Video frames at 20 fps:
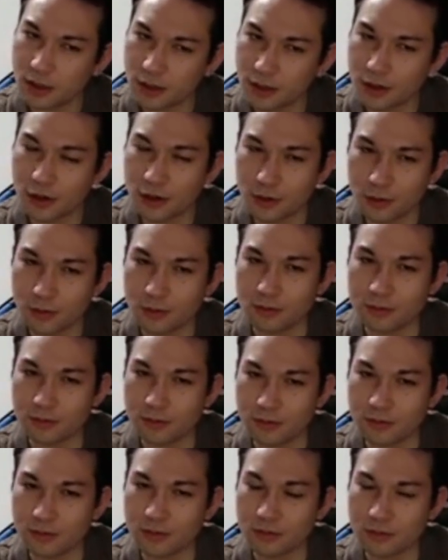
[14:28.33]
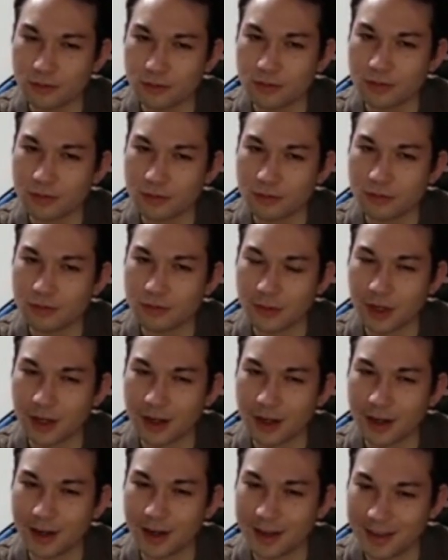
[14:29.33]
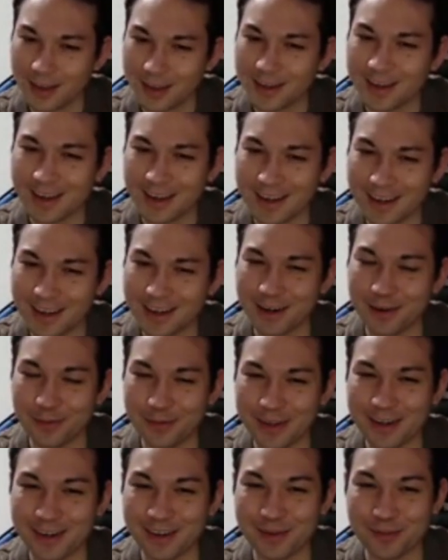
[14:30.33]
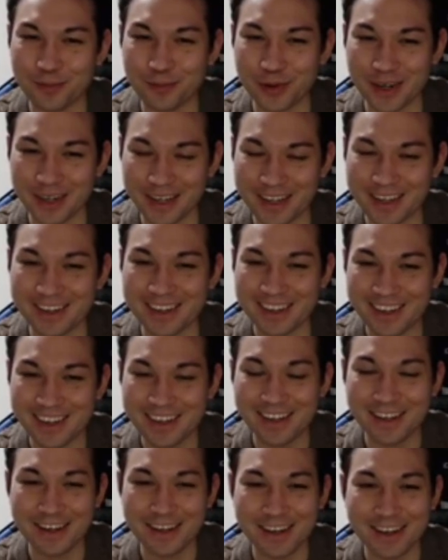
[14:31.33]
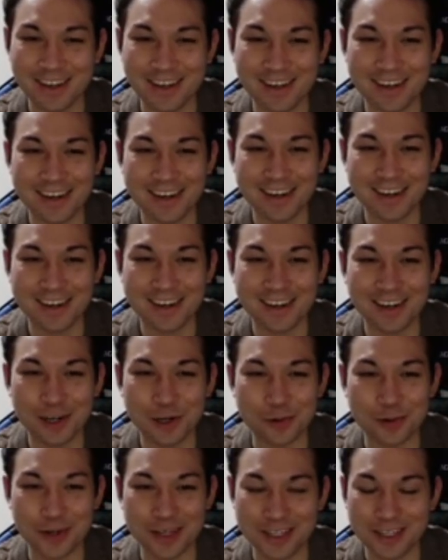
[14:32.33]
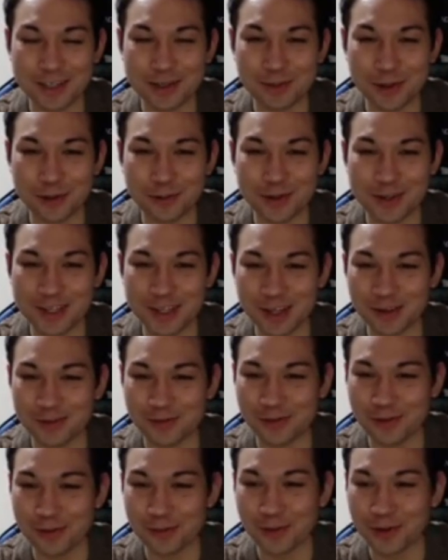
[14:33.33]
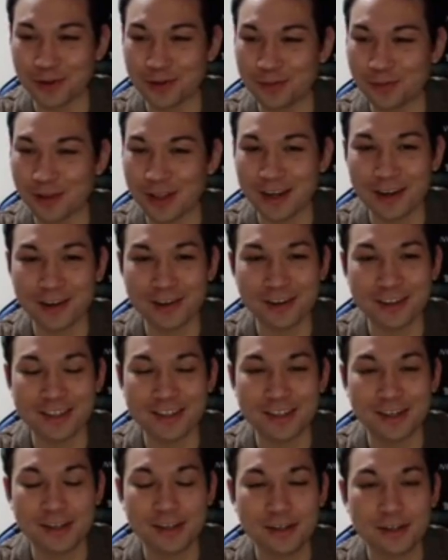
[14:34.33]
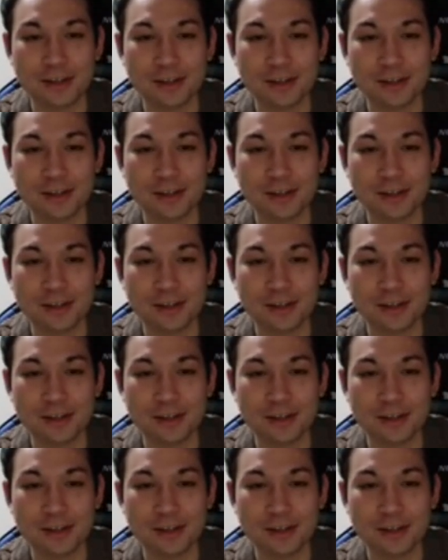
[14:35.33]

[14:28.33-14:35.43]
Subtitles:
The ko, I think, ended up in a pretty reasonable result for both players.